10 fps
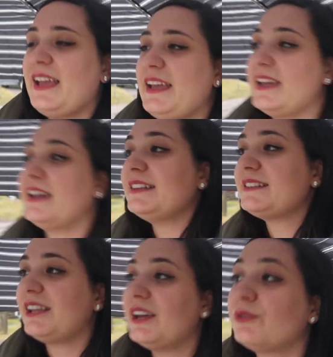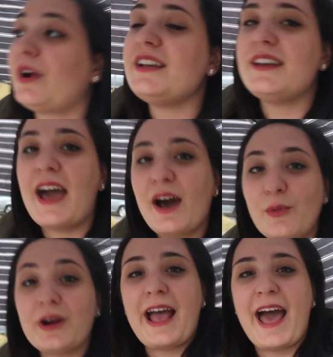And right
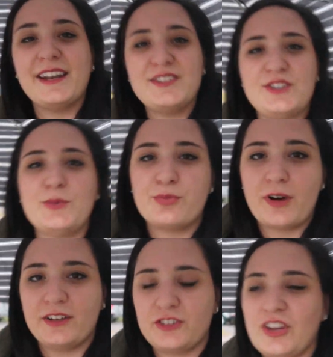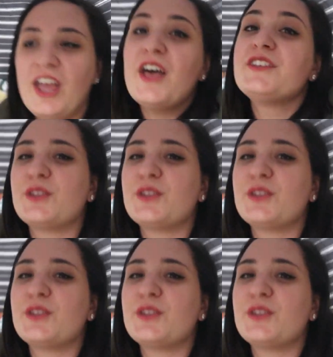now we're headed to brunch.